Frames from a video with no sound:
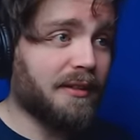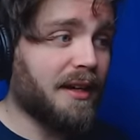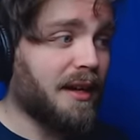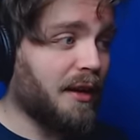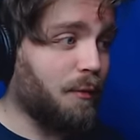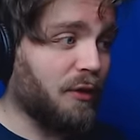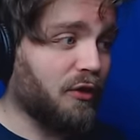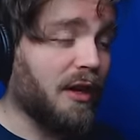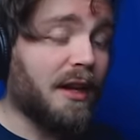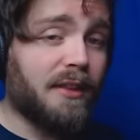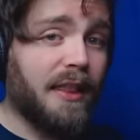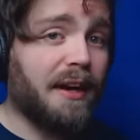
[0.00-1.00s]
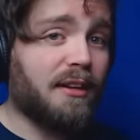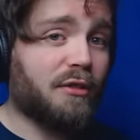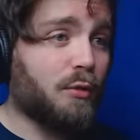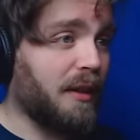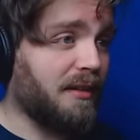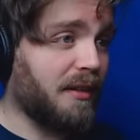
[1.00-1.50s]
it. Which that is
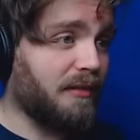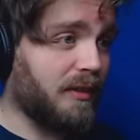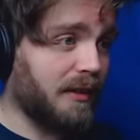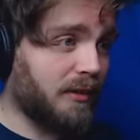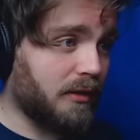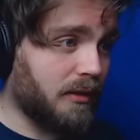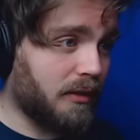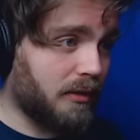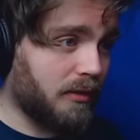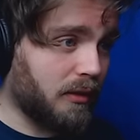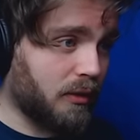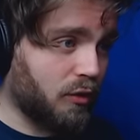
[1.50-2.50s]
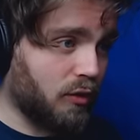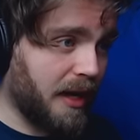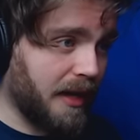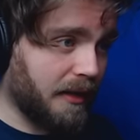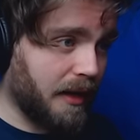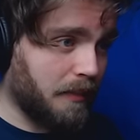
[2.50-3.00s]
quite something to
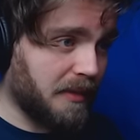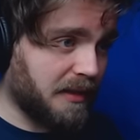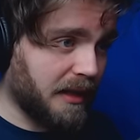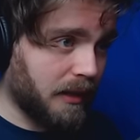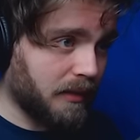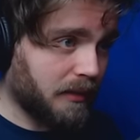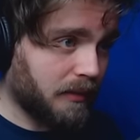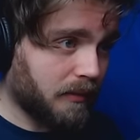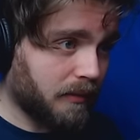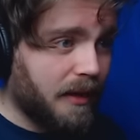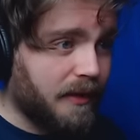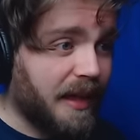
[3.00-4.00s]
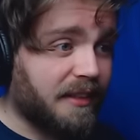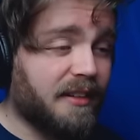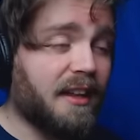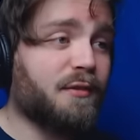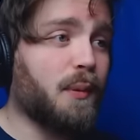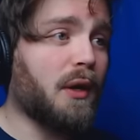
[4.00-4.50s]
create. Let me tell you.
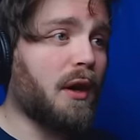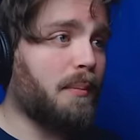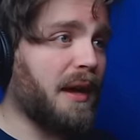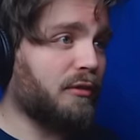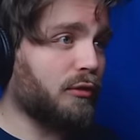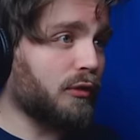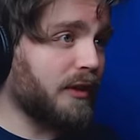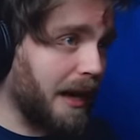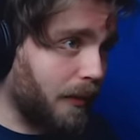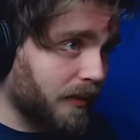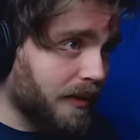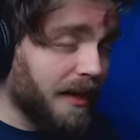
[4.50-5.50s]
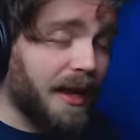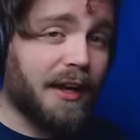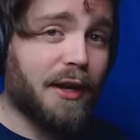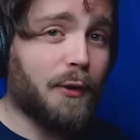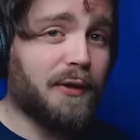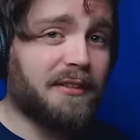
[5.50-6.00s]
Let's put our bedroll down
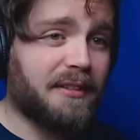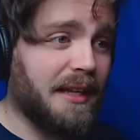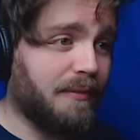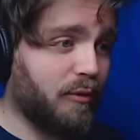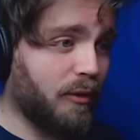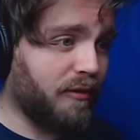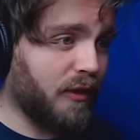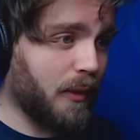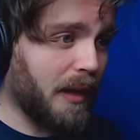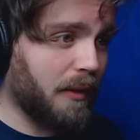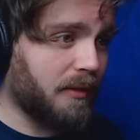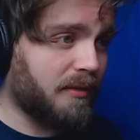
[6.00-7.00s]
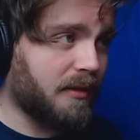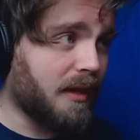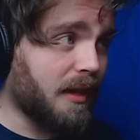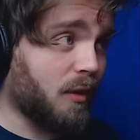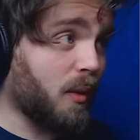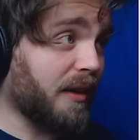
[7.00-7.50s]
and go to sleep for a few hours.
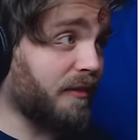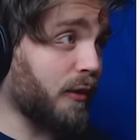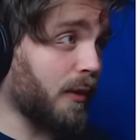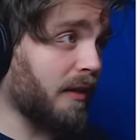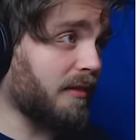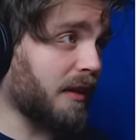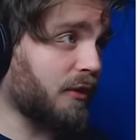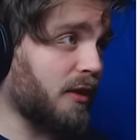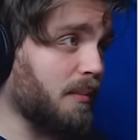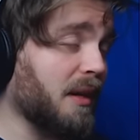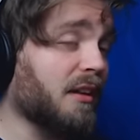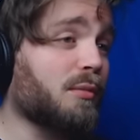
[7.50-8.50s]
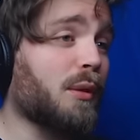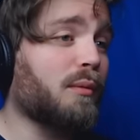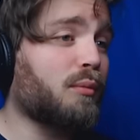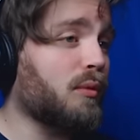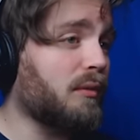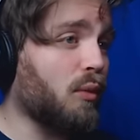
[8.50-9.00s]
Quite a few hours, actually, because
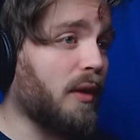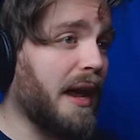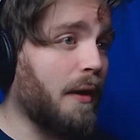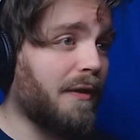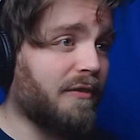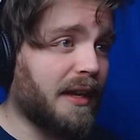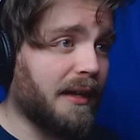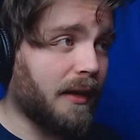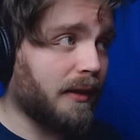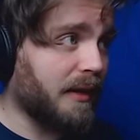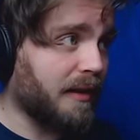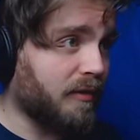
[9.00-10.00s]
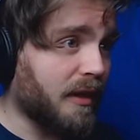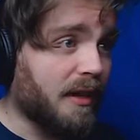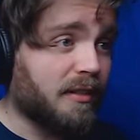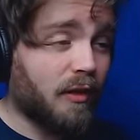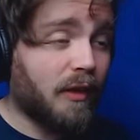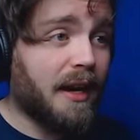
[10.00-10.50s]
we've 1 hour of daylight left,
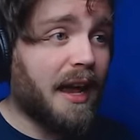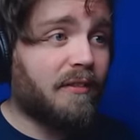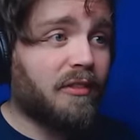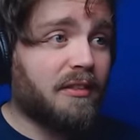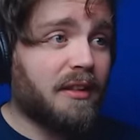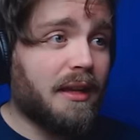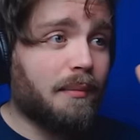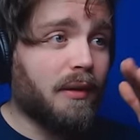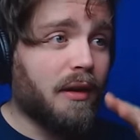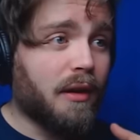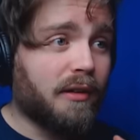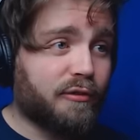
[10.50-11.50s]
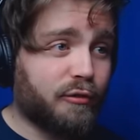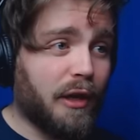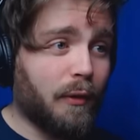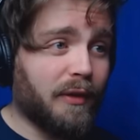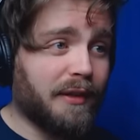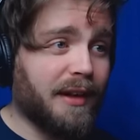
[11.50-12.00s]
so I'm going to have to sleep
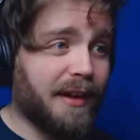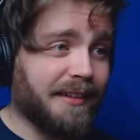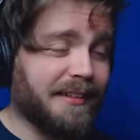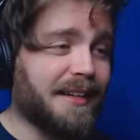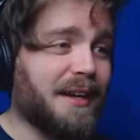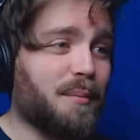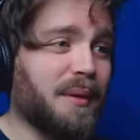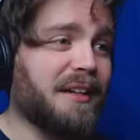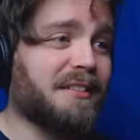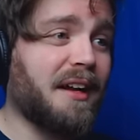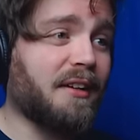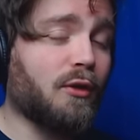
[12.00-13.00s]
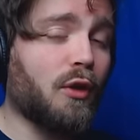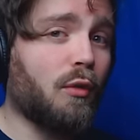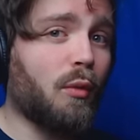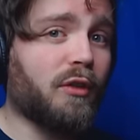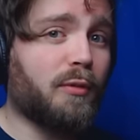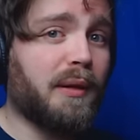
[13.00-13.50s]
throughout the night because I do
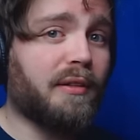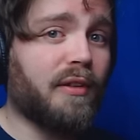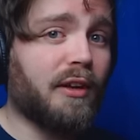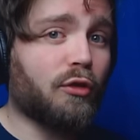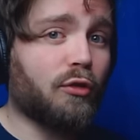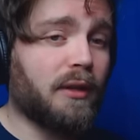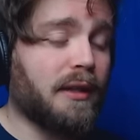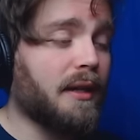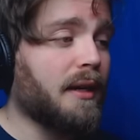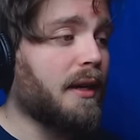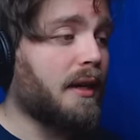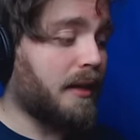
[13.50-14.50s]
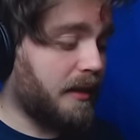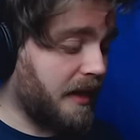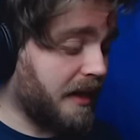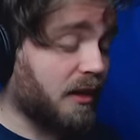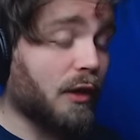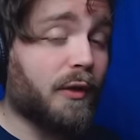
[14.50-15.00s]
not want to be adventuring,
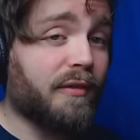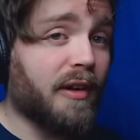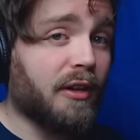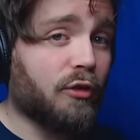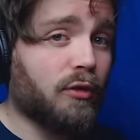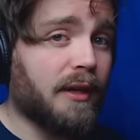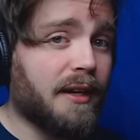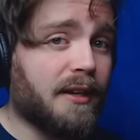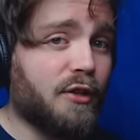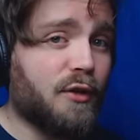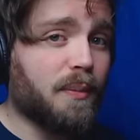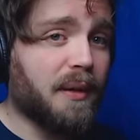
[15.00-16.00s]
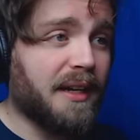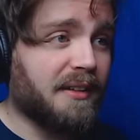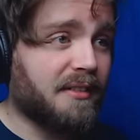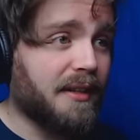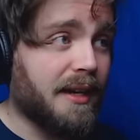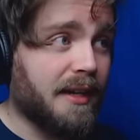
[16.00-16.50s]
let alone adventuring in a new
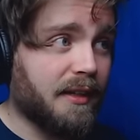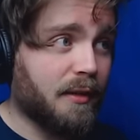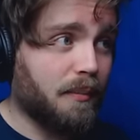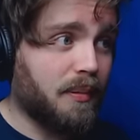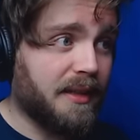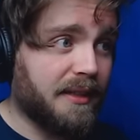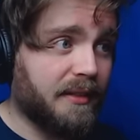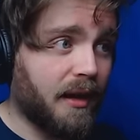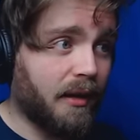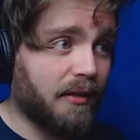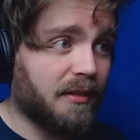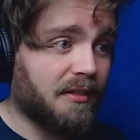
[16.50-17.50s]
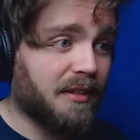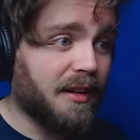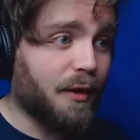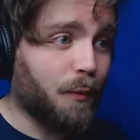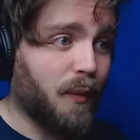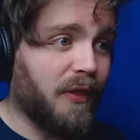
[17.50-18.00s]
place in complete darkness
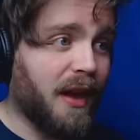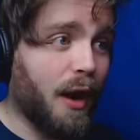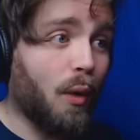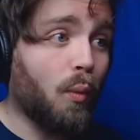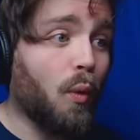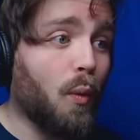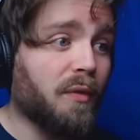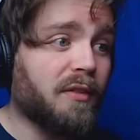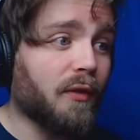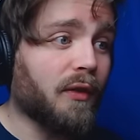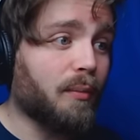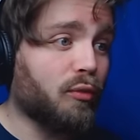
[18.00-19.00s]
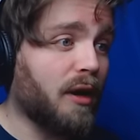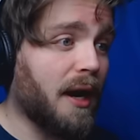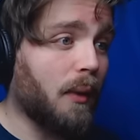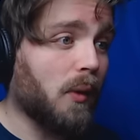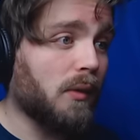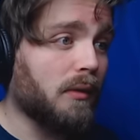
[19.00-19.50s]
when there are wolves on the
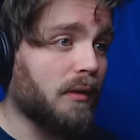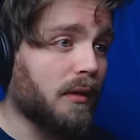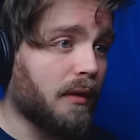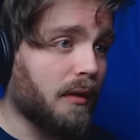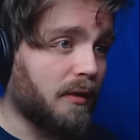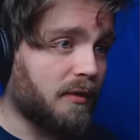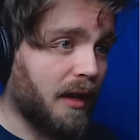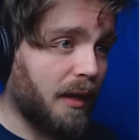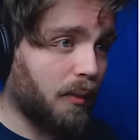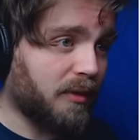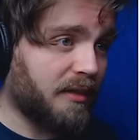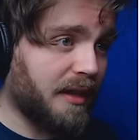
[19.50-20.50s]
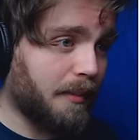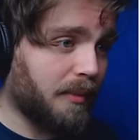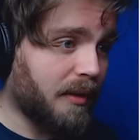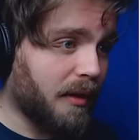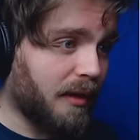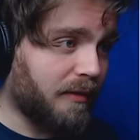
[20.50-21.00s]
prowl. So I will sleep
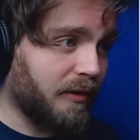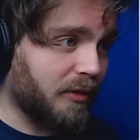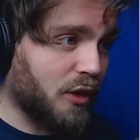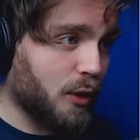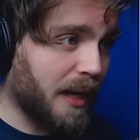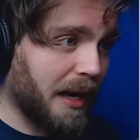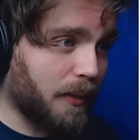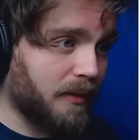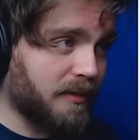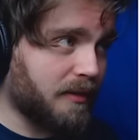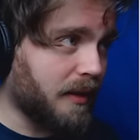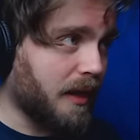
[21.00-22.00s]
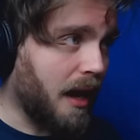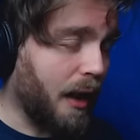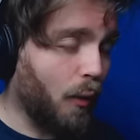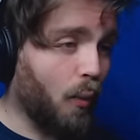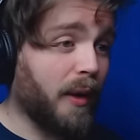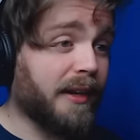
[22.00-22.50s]
for 2 hours,
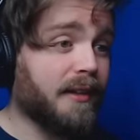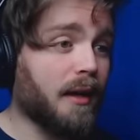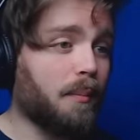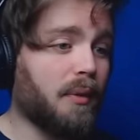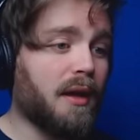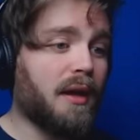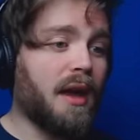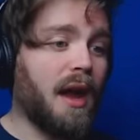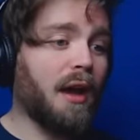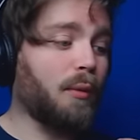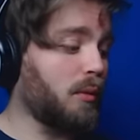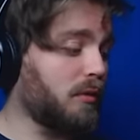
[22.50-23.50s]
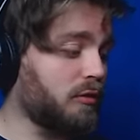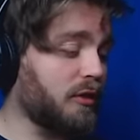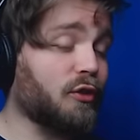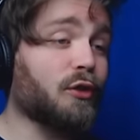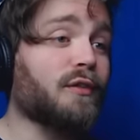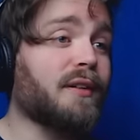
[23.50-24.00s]
I will wake up, I will
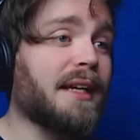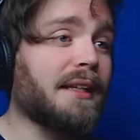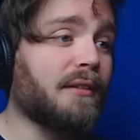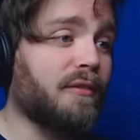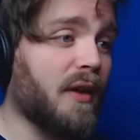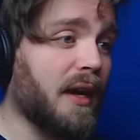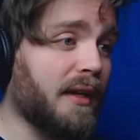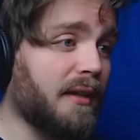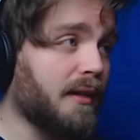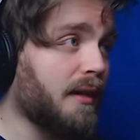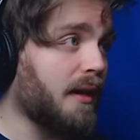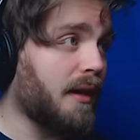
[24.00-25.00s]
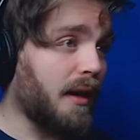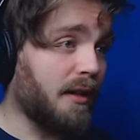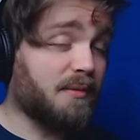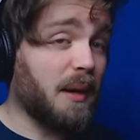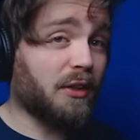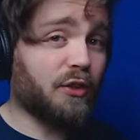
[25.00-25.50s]
rejuvenate the fire
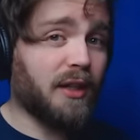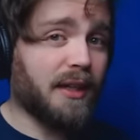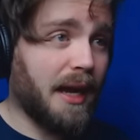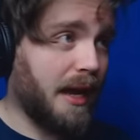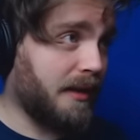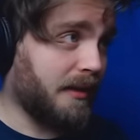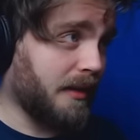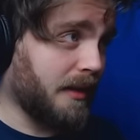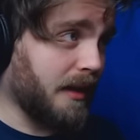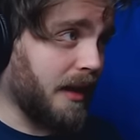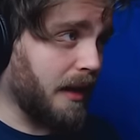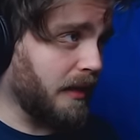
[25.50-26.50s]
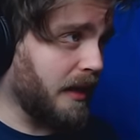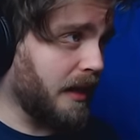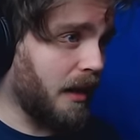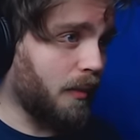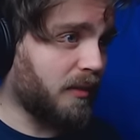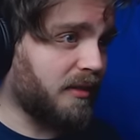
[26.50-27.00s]
as much as I can, and then
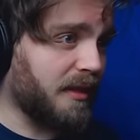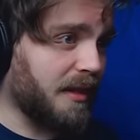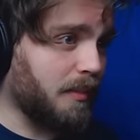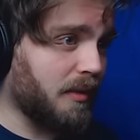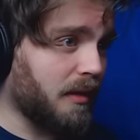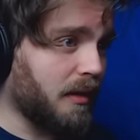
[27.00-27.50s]
I will sleep